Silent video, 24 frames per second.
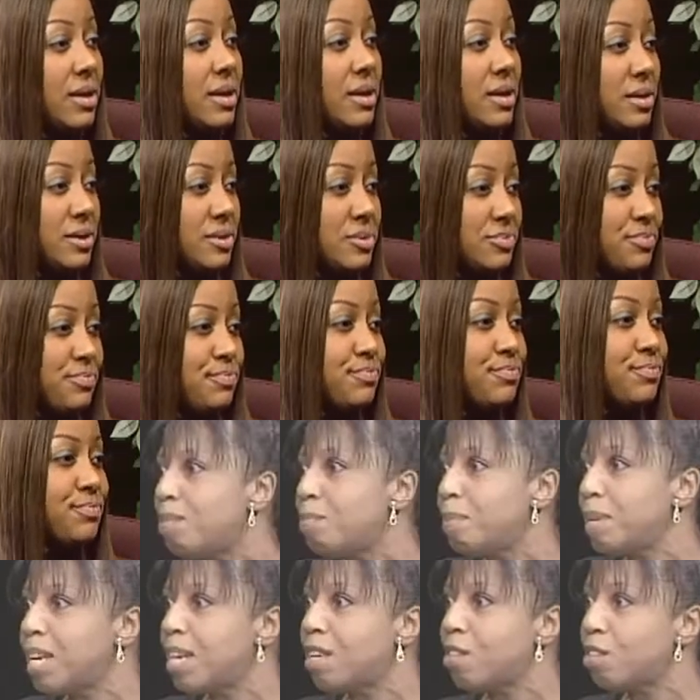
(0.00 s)
for us
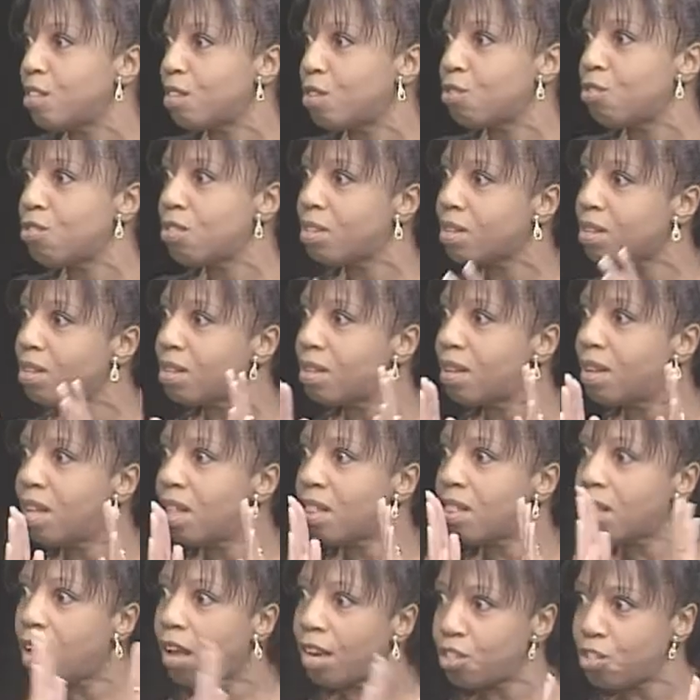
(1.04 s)
because there's the
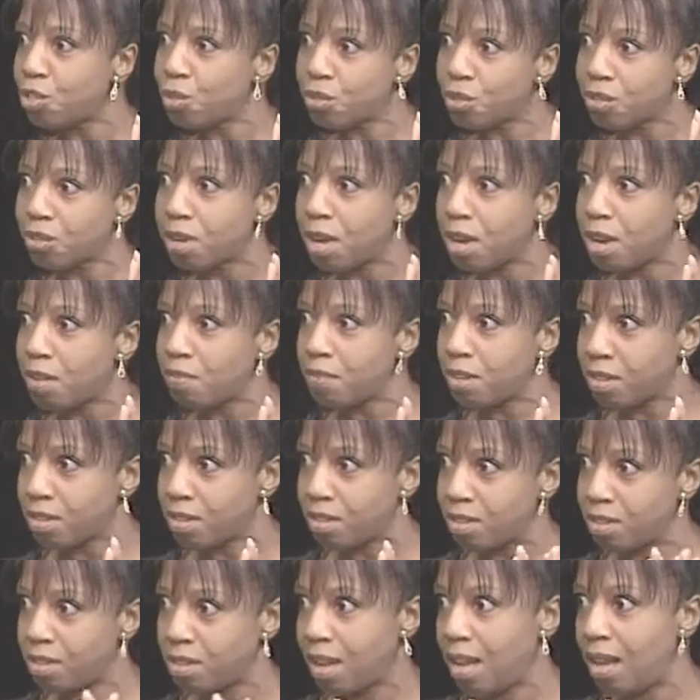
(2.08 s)
logical side of us
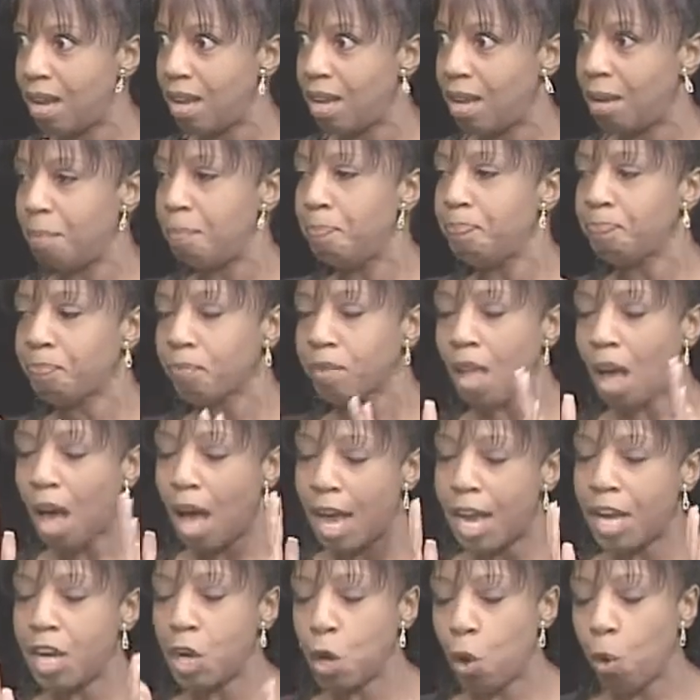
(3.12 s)
that's saying,
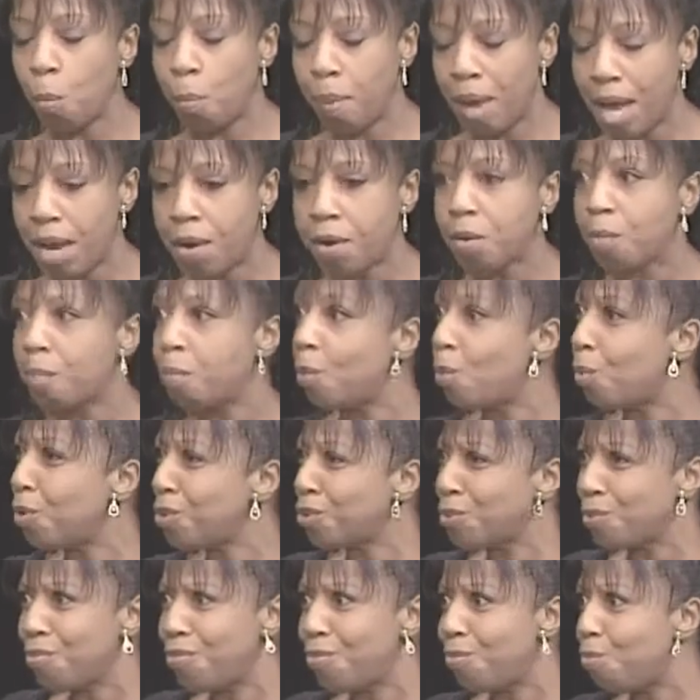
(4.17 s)
I know better, but when
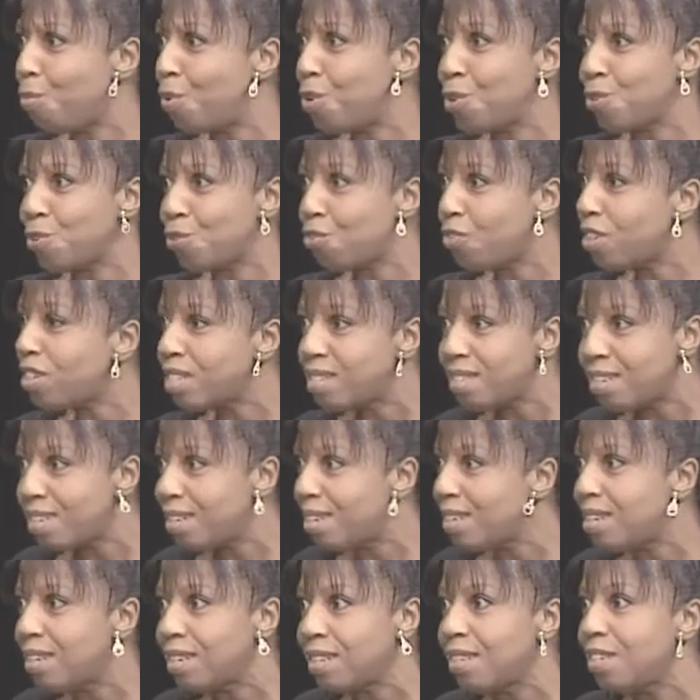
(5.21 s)
you're
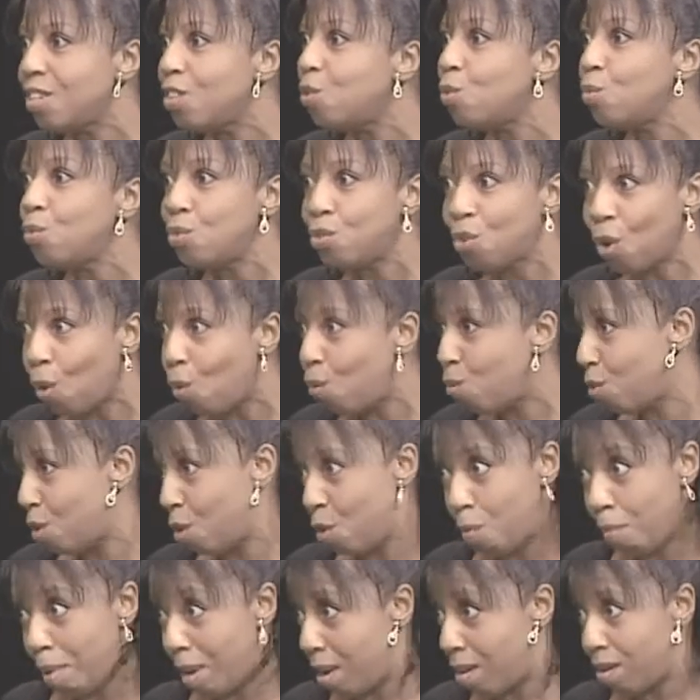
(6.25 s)
16, you don't
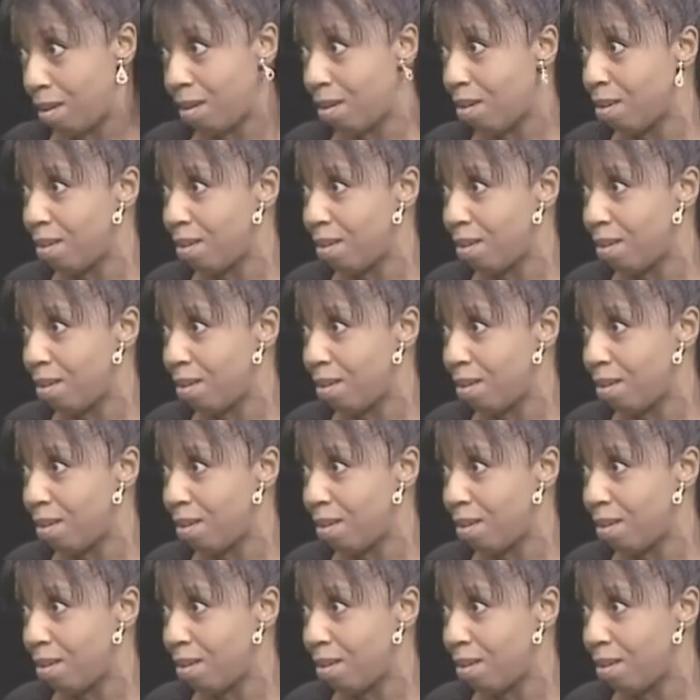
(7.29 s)
know better.